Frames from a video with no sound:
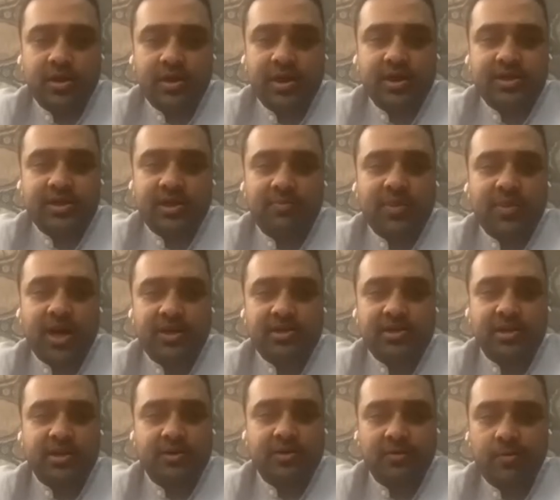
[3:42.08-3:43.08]
it's a
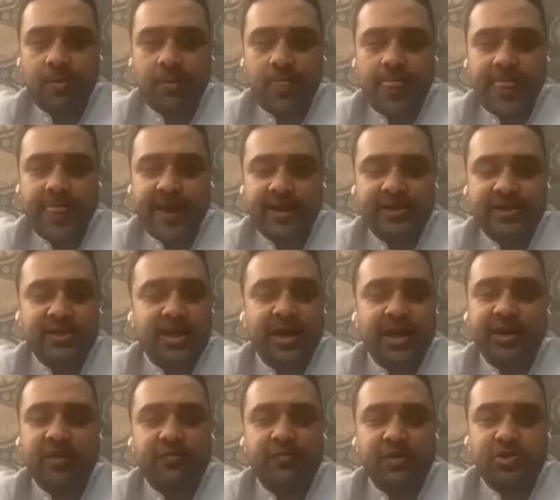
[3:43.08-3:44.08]
magic. It's
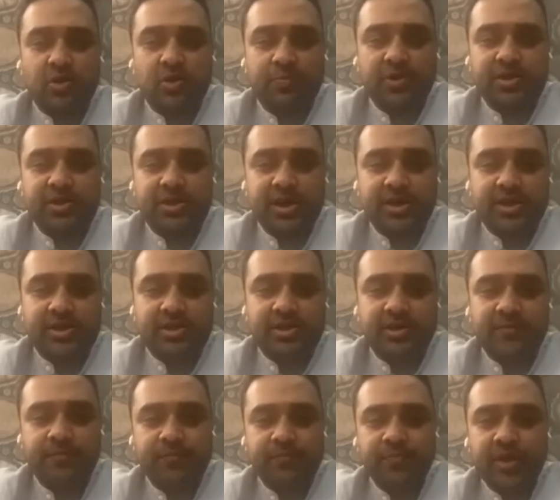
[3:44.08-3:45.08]
kind of a
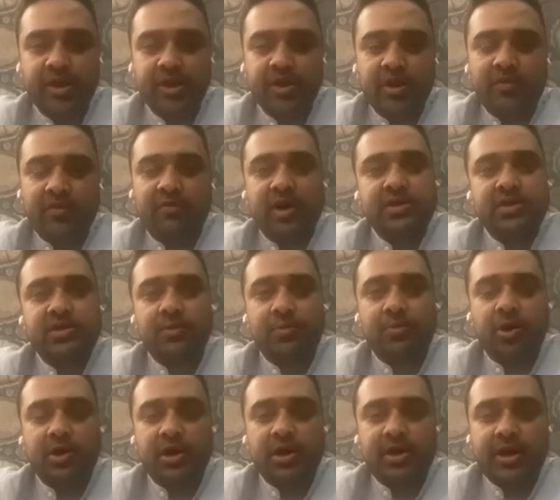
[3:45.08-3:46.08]
superstition. Once
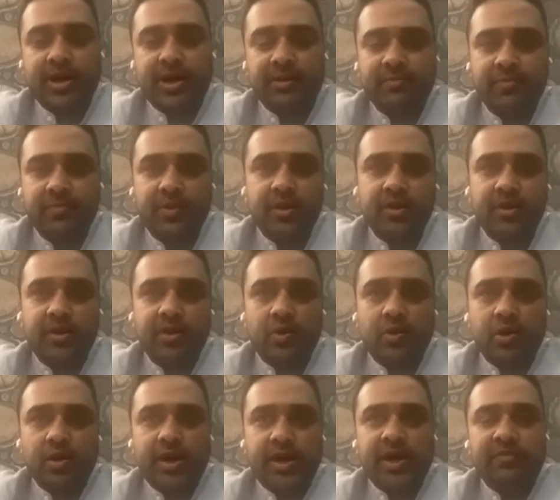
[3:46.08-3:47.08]
upon a time,
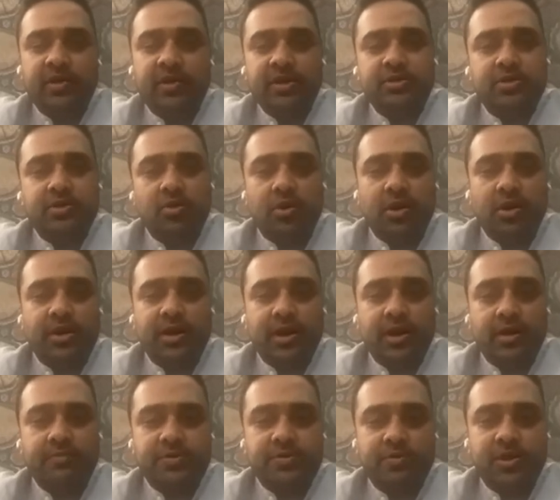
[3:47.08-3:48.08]
even a solar
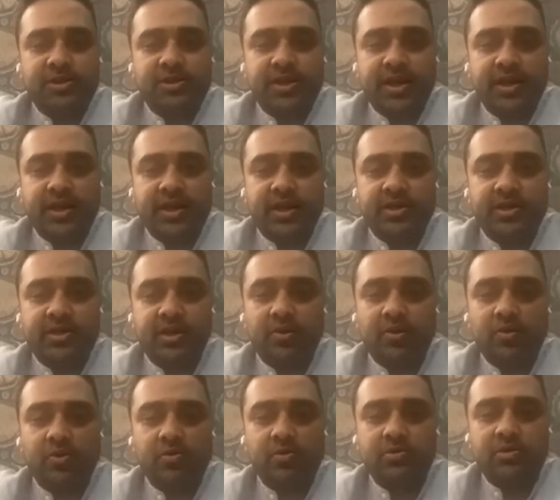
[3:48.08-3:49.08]
eclipse was taken as a,
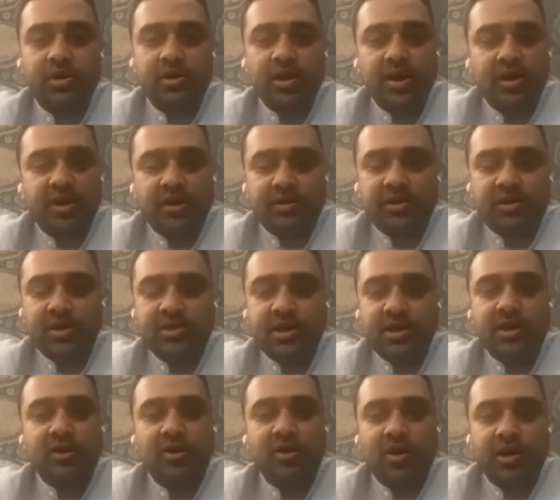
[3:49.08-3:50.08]
oh, the
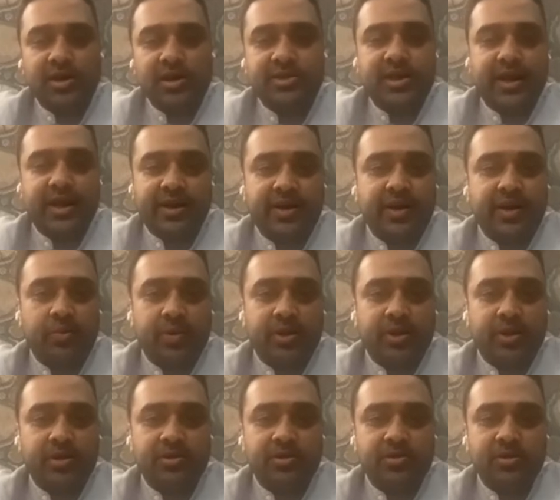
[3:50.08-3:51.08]
sun god is angry with
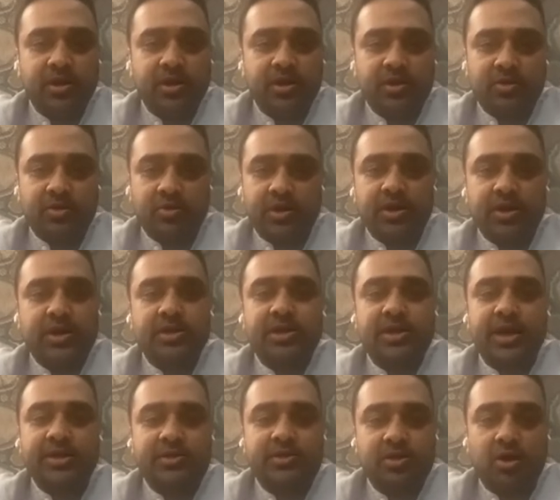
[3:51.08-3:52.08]
us. Today, the
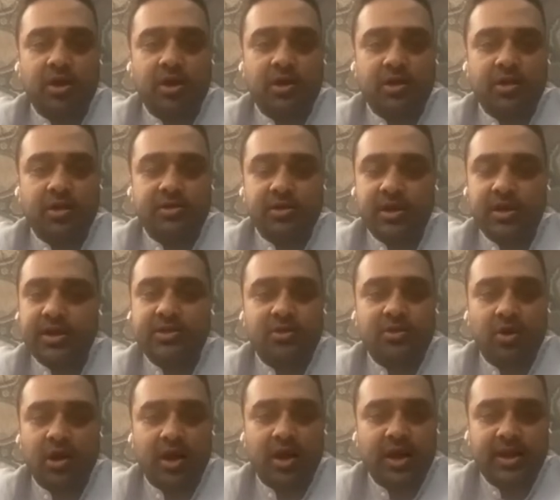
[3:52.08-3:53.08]
science taught us. It's
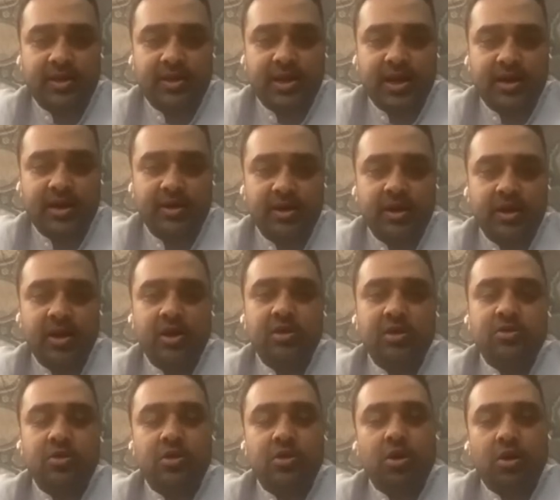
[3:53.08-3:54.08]
not like that.
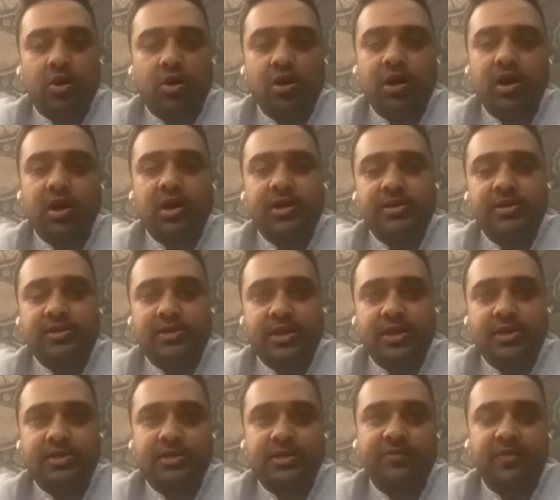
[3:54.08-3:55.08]
So the occult is
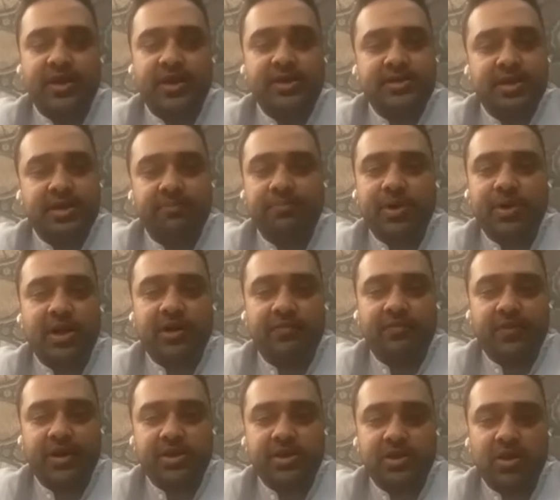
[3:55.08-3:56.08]
just a very simple
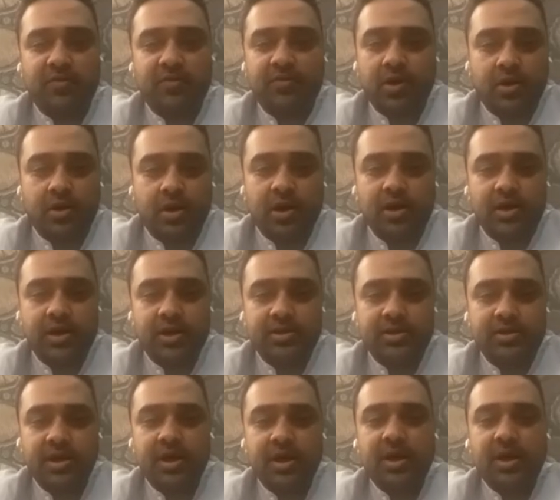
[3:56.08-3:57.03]
definition of occult is